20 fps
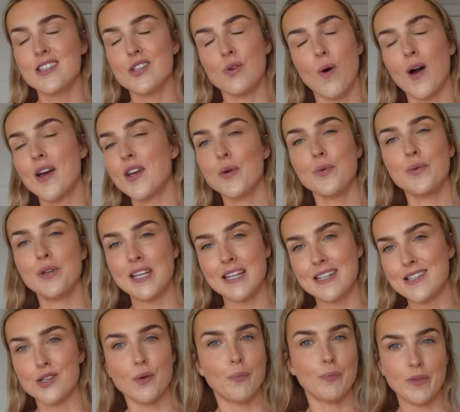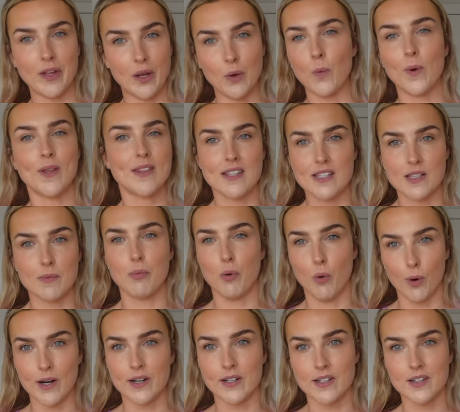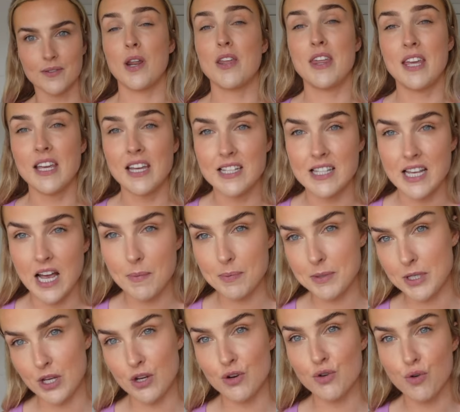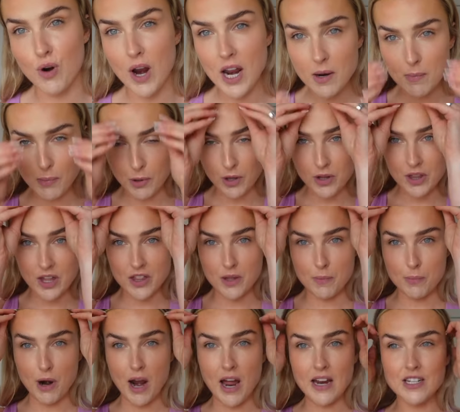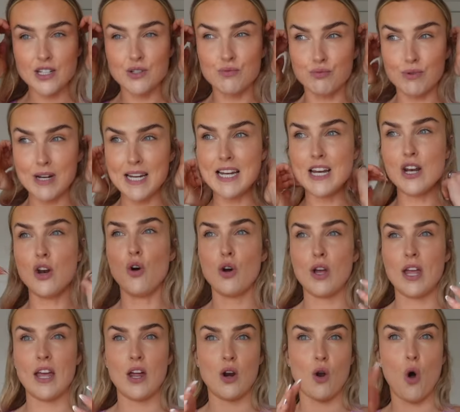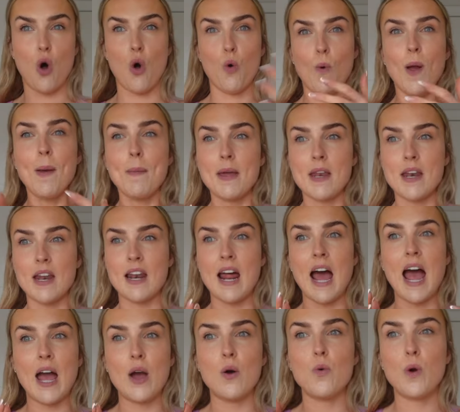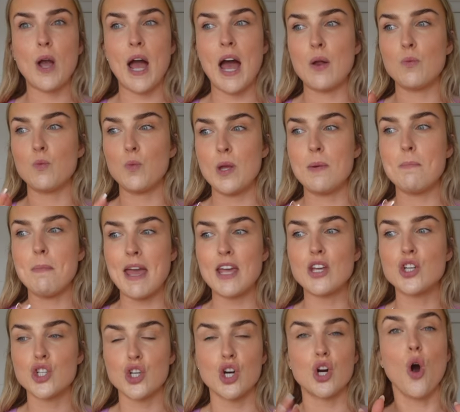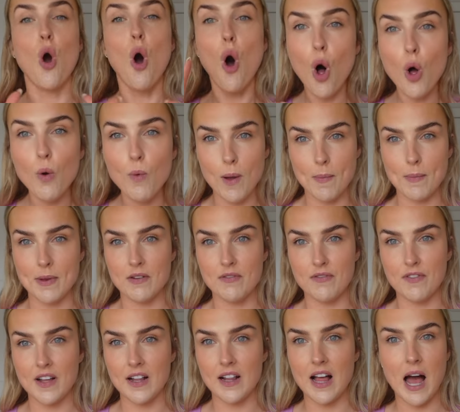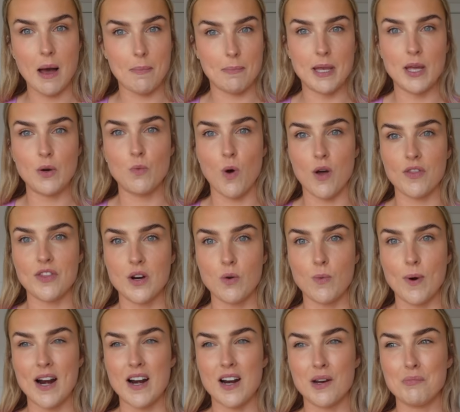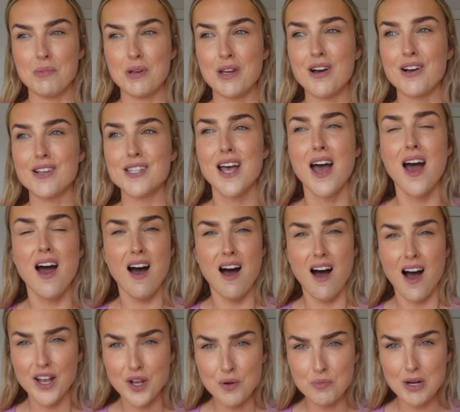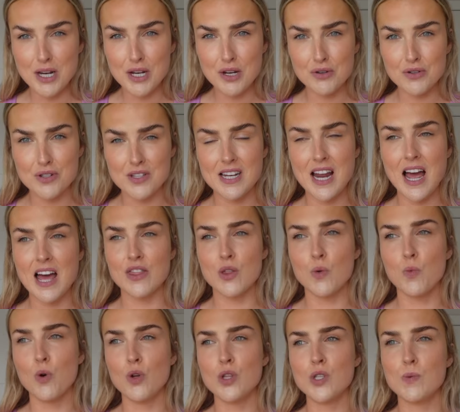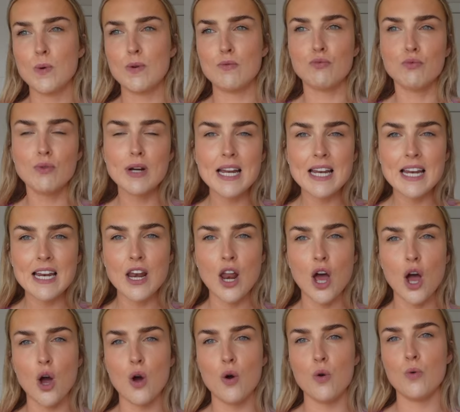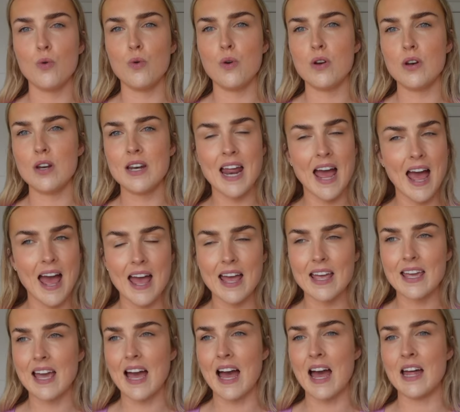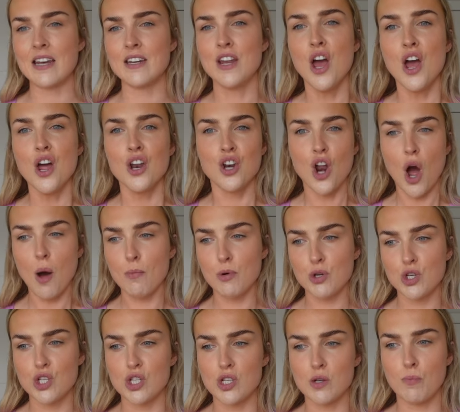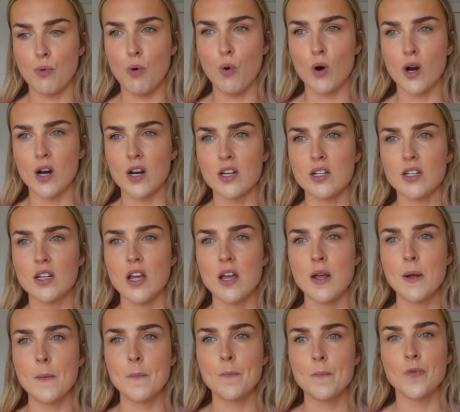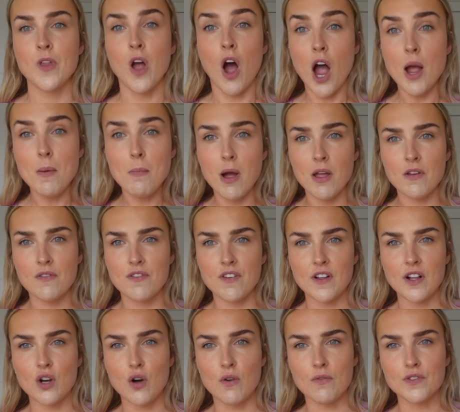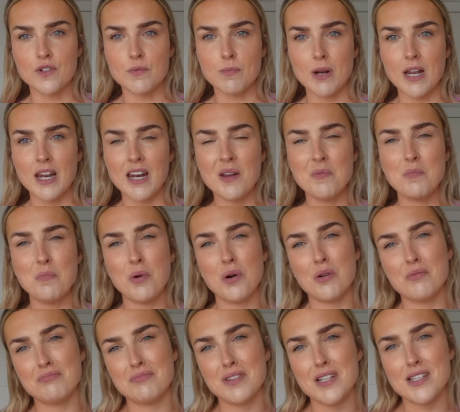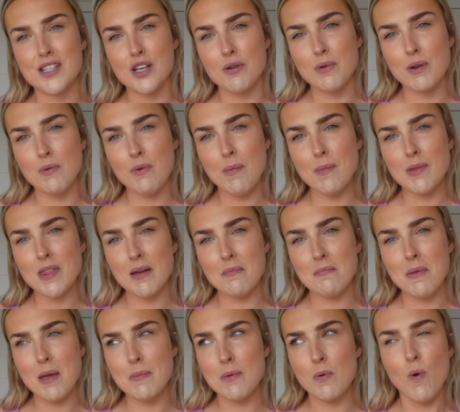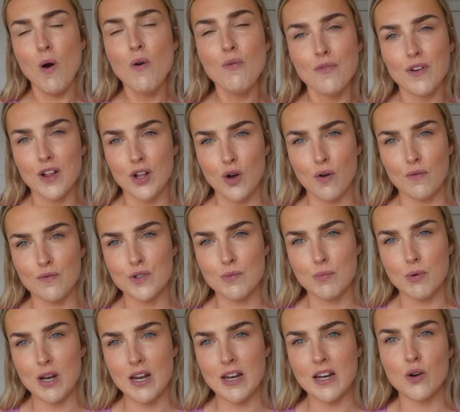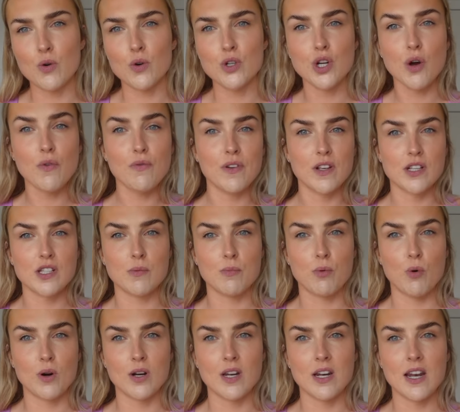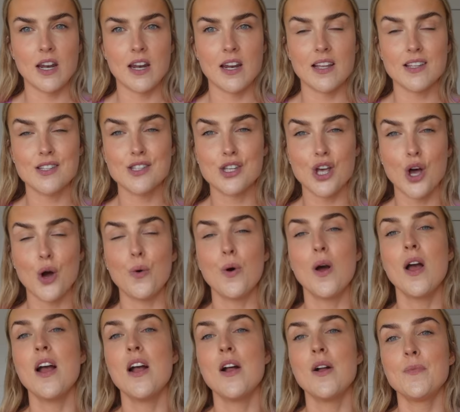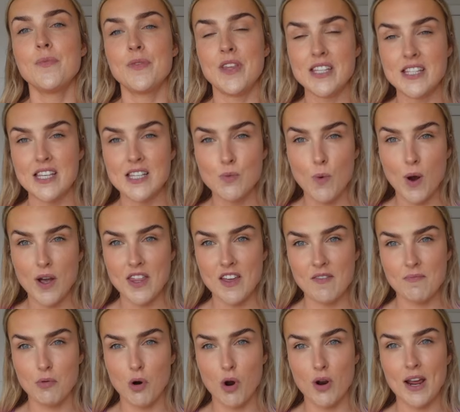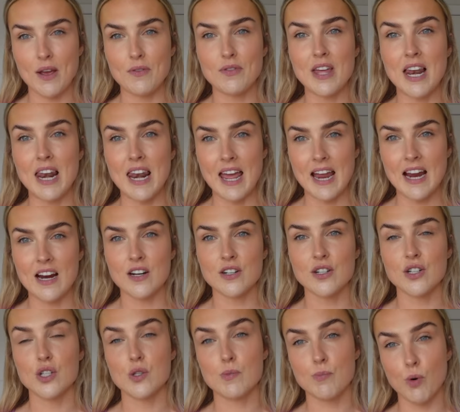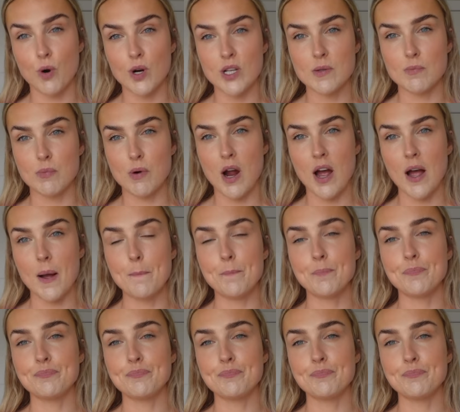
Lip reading: so I don't need something with support. I think it's absolutely incredible that the brand is really looking at all women and how can we make sure all women feel happy in what they're wearing, because I completely understand the ones with really low neck and not much support, I might feel comfortable in it, but there's so many women that maybe won't feel comfortable in it or don't feel supported in it. So this is why they brought out the layered sports bra.